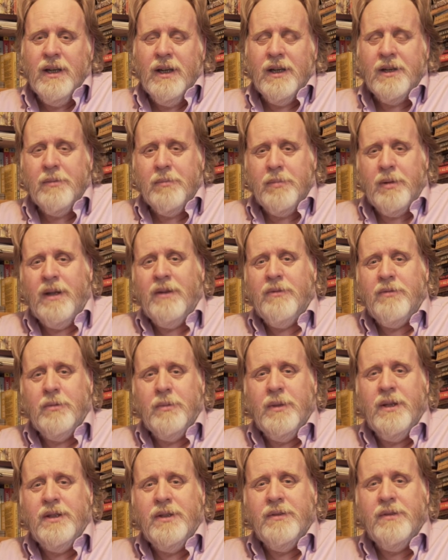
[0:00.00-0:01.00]
a complaint
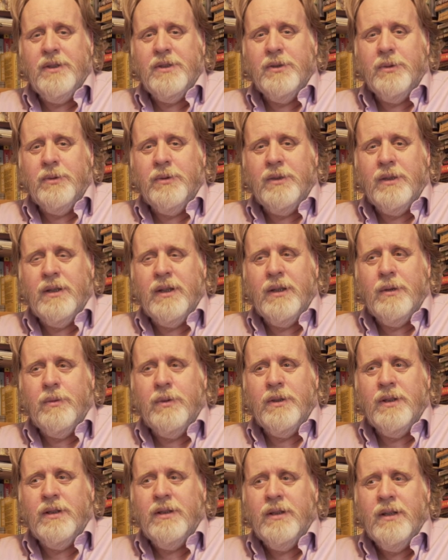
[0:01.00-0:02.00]
from an individual that there
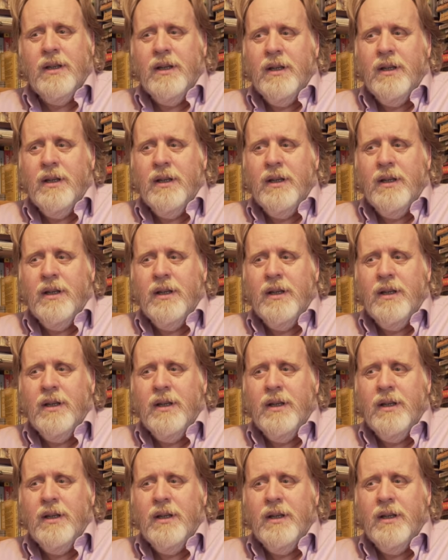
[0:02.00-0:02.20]
were